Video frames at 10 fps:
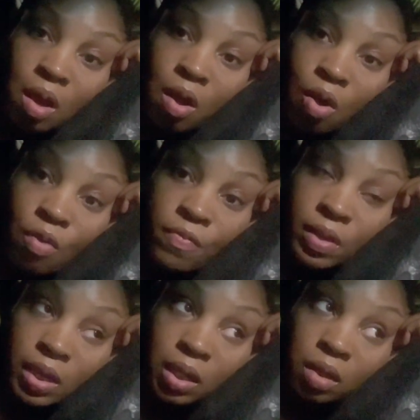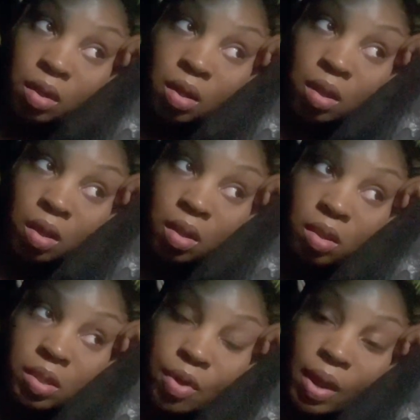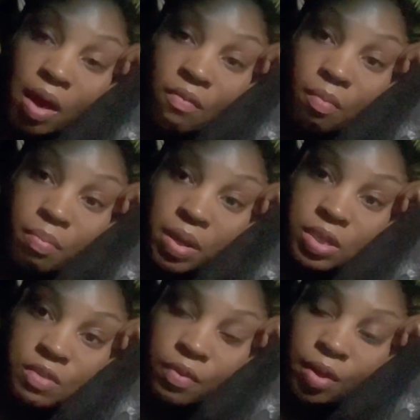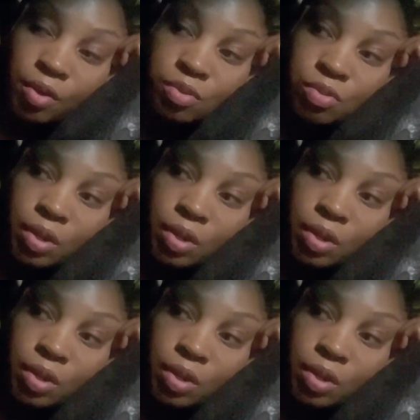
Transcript: hopefully they'll have a bus for her so